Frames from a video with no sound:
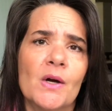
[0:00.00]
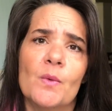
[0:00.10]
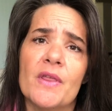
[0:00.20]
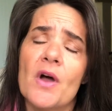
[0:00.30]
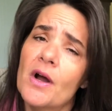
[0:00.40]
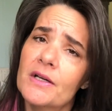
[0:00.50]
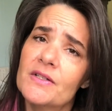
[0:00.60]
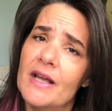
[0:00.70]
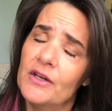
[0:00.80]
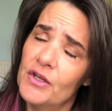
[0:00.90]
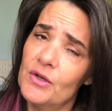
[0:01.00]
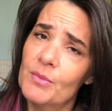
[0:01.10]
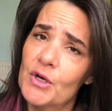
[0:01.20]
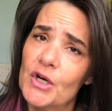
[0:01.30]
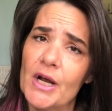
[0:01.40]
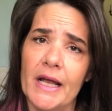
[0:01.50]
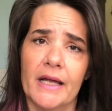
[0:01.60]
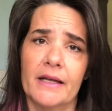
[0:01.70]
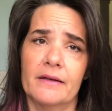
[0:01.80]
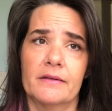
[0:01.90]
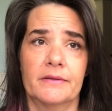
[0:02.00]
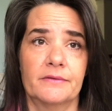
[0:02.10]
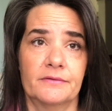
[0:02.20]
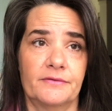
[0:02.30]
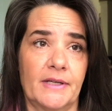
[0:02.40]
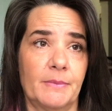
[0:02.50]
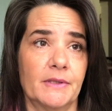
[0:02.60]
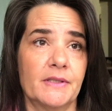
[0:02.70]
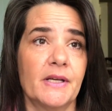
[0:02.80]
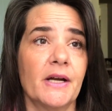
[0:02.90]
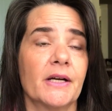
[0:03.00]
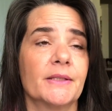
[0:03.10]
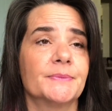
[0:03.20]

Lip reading: with heart and humor and fabulous hair.